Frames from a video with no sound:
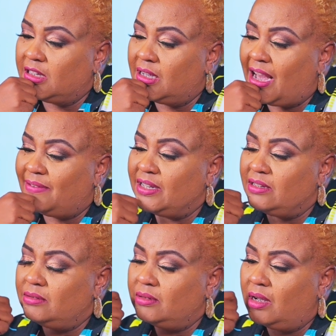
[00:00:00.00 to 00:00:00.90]

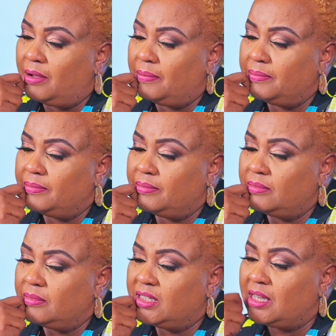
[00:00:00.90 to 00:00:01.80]
having
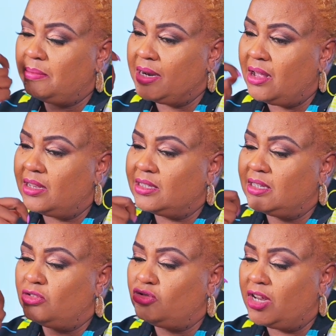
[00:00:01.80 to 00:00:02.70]
seminars
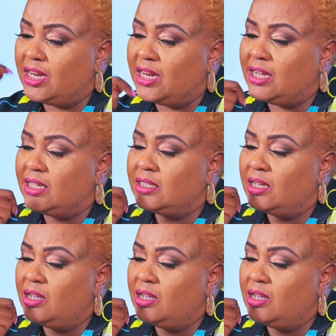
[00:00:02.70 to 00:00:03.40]
and trainings